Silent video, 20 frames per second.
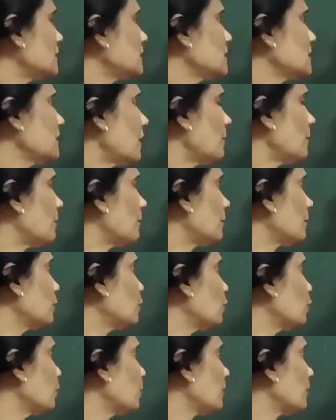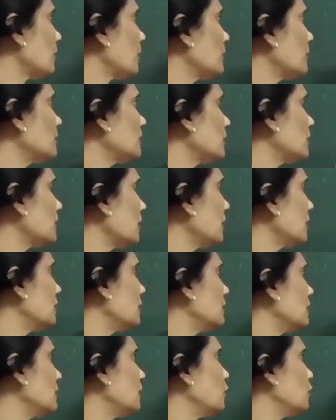number, numerator and
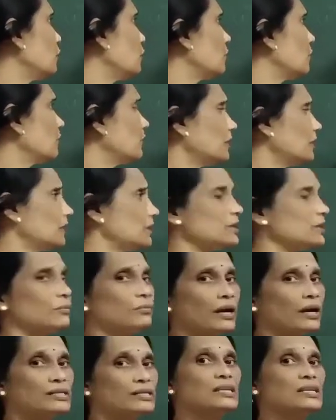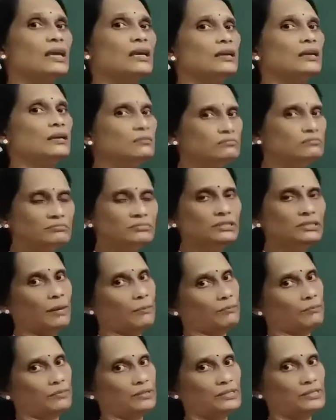denominator, by same
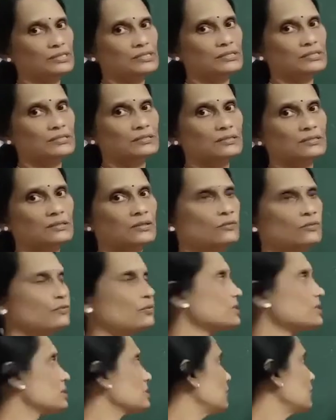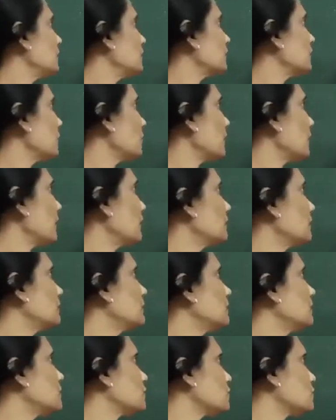numbers. First multiply this
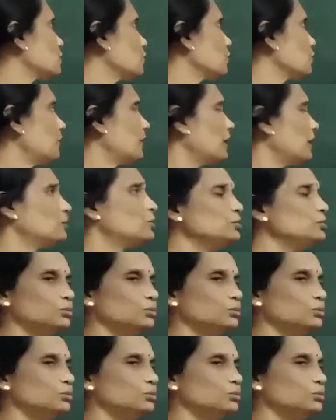2 by 2.